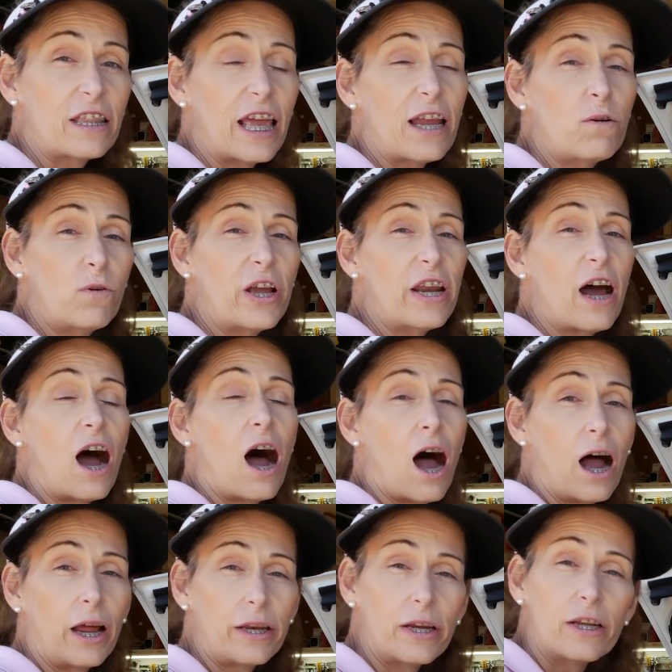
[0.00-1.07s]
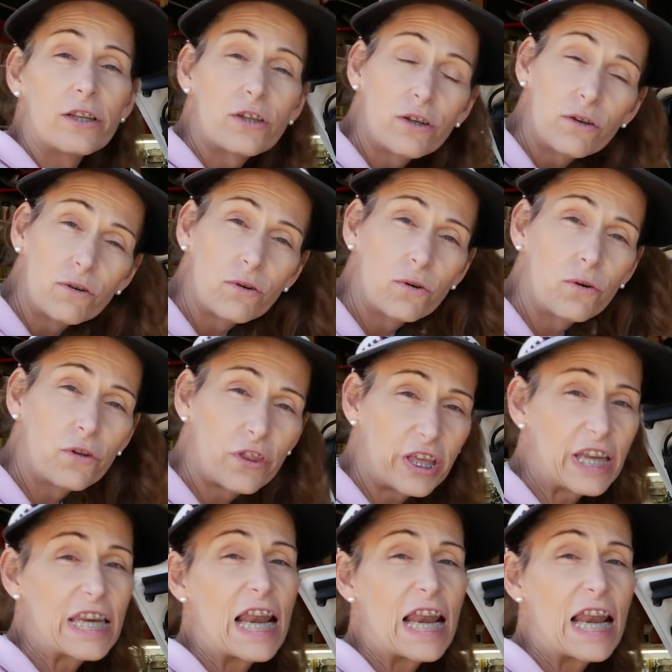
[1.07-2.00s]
they went on to the